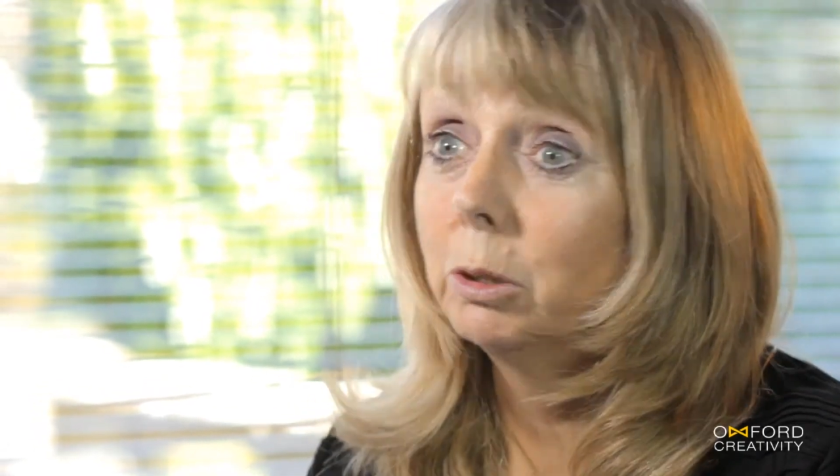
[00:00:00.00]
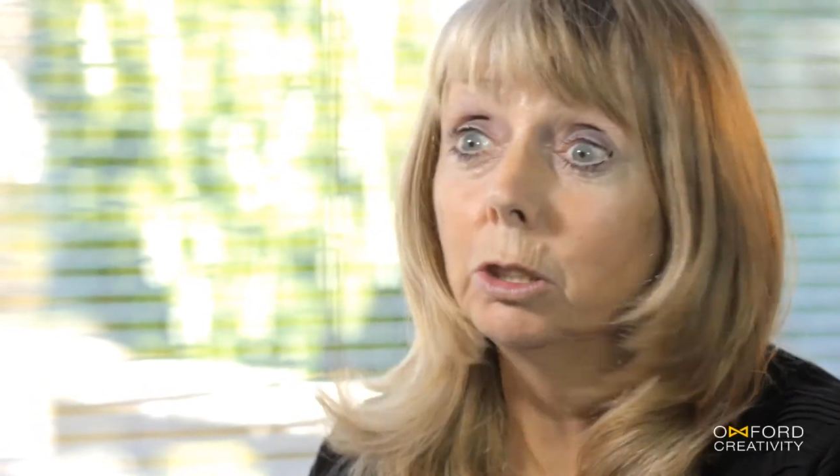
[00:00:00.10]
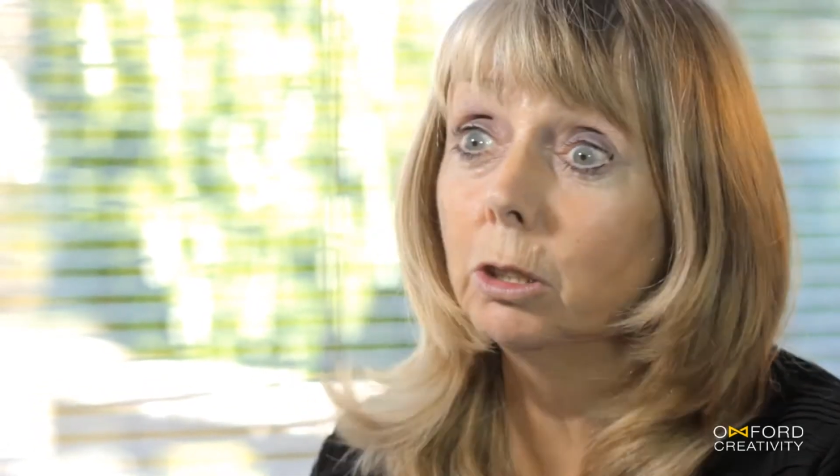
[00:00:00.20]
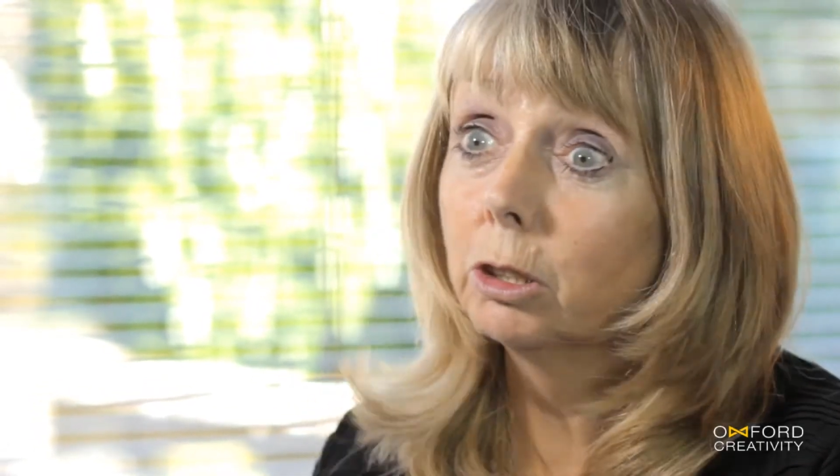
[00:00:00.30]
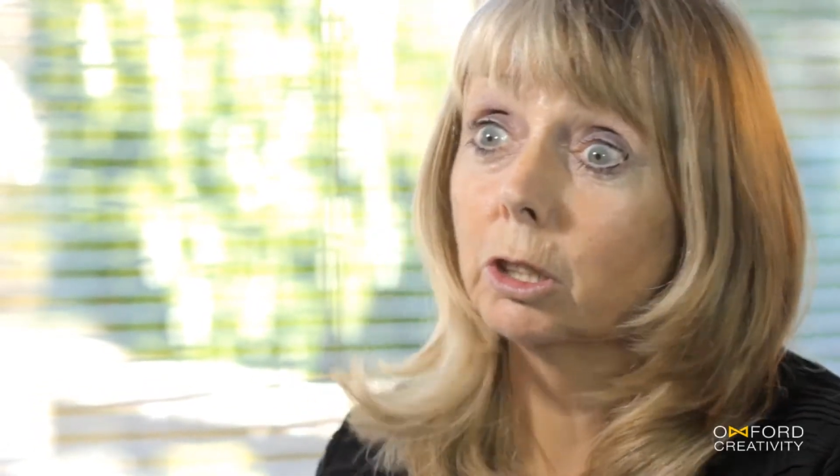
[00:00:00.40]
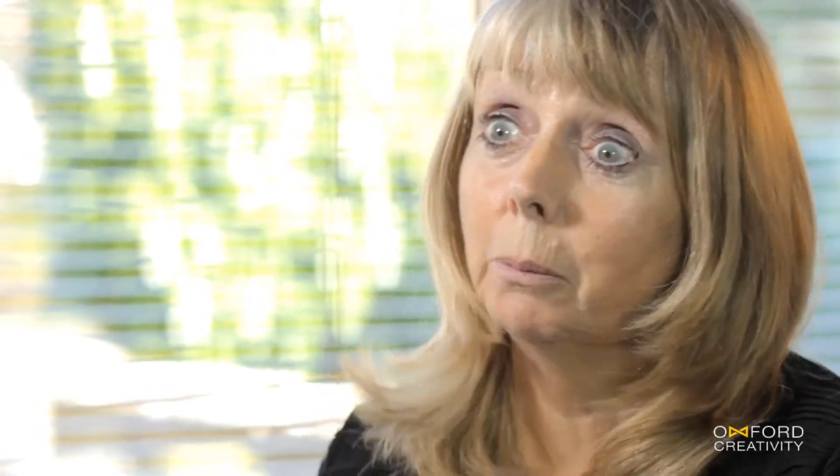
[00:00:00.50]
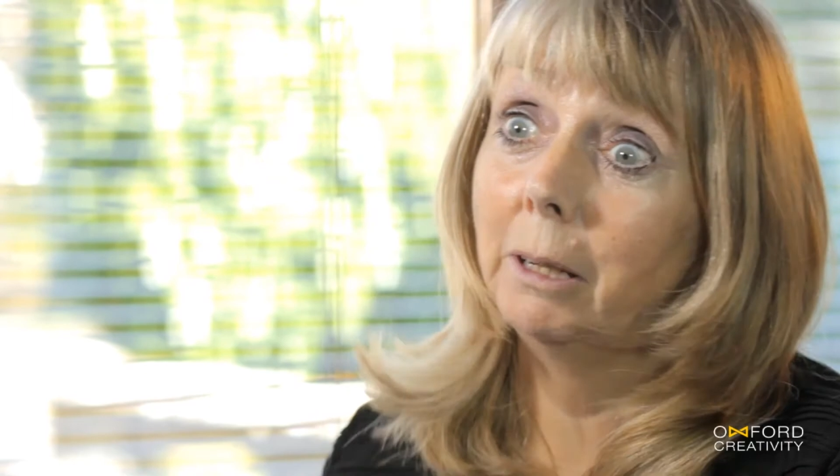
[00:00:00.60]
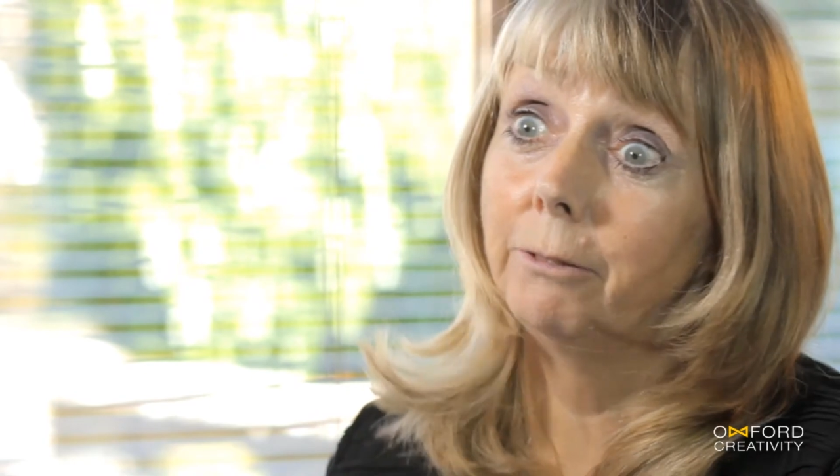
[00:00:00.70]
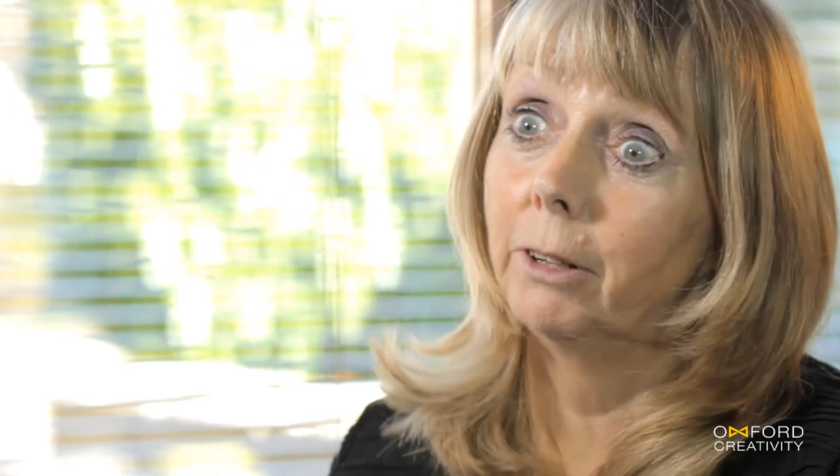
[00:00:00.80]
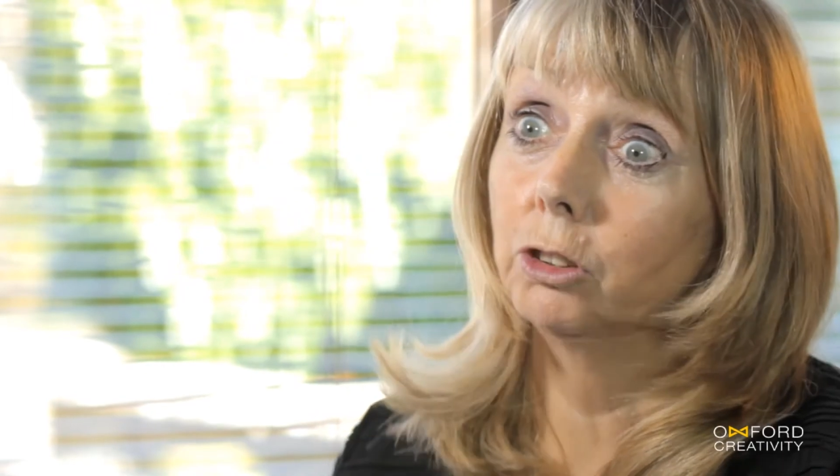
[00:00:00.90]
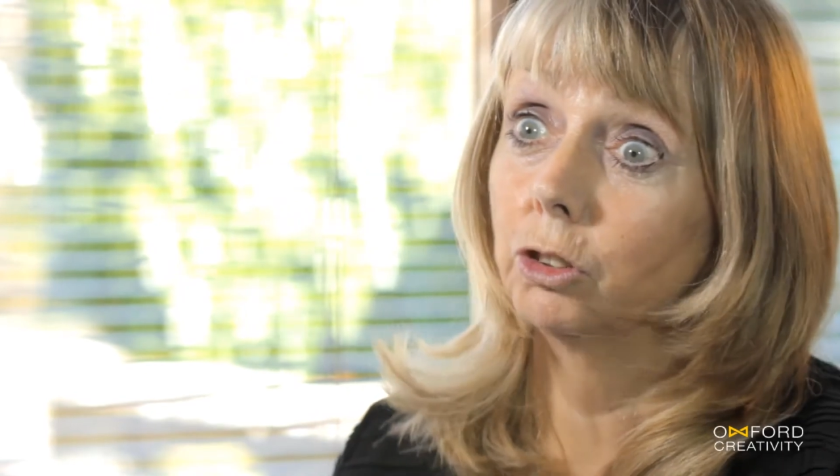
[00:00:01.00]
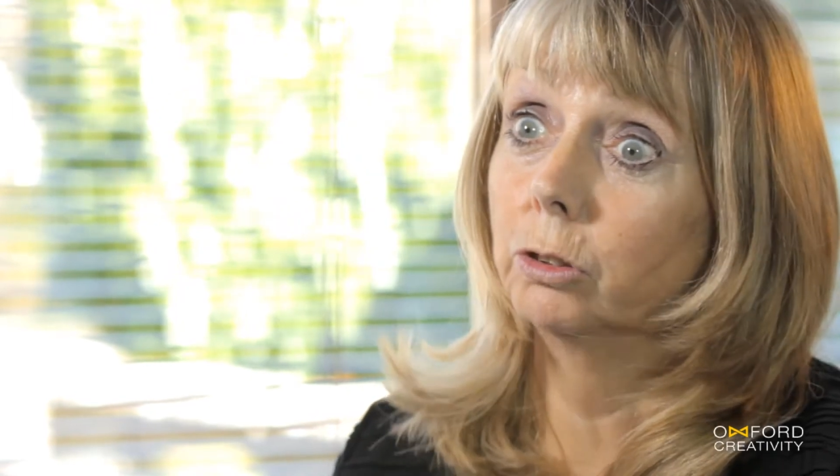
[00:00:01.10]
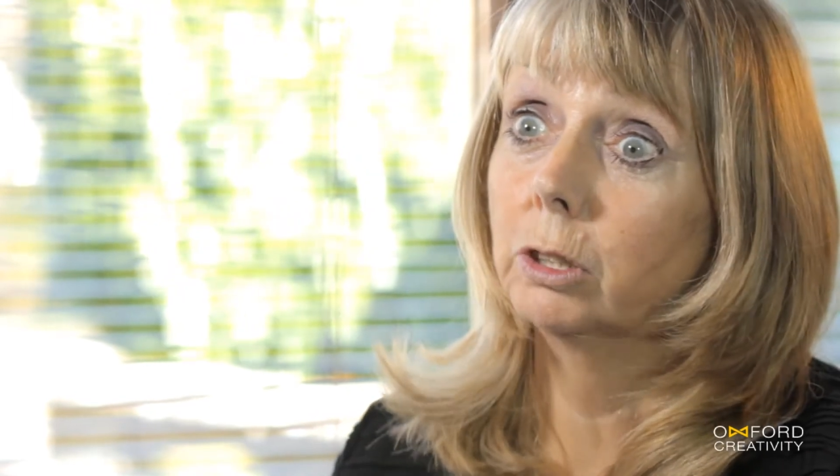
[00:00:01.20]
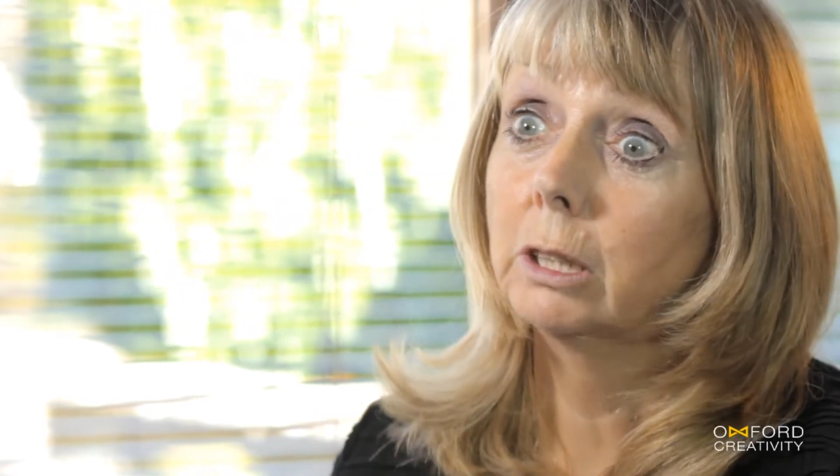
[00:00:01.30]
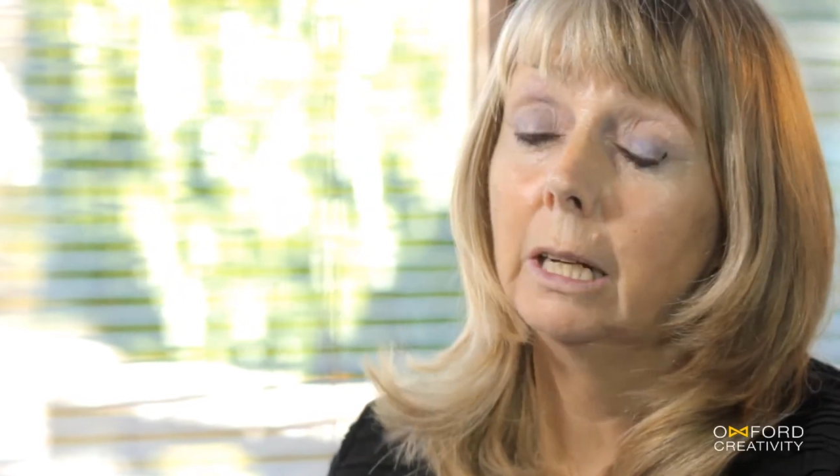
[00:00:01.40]
and a dog's got many
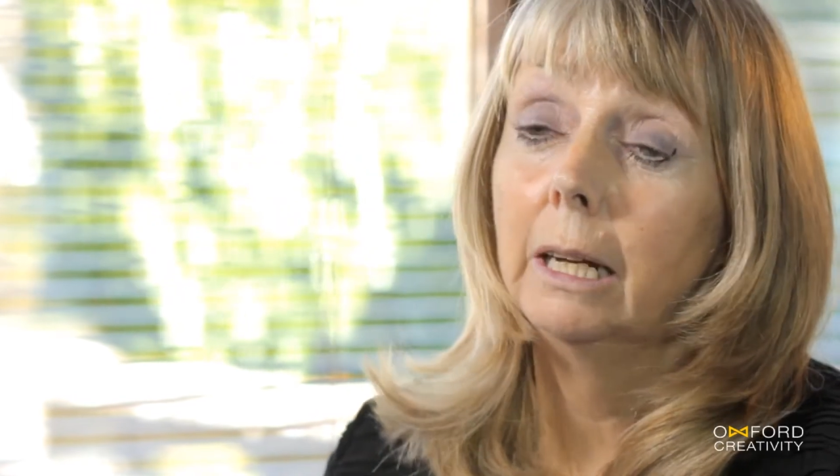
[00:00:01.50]
functions,